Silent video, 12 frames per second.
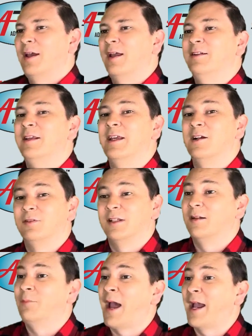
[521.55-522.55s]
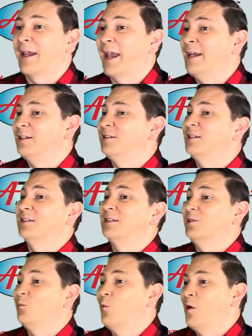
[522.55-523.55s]
Neo did a Mack
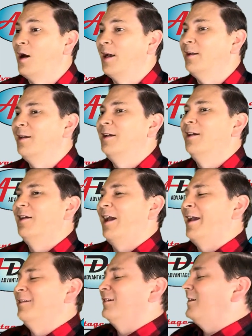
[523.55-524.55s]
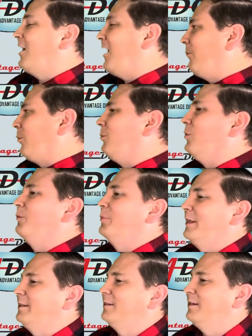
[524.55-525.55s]
H61 as a comparable
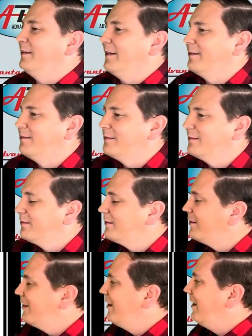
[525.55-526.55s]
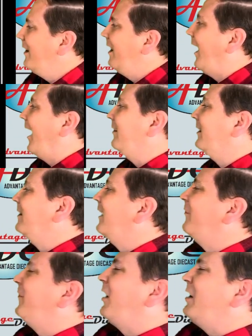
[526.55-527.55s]
piece to this. And then
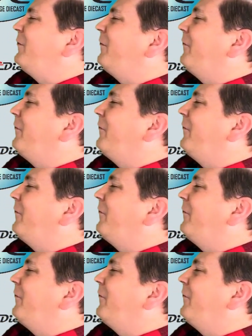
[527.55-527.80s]
their very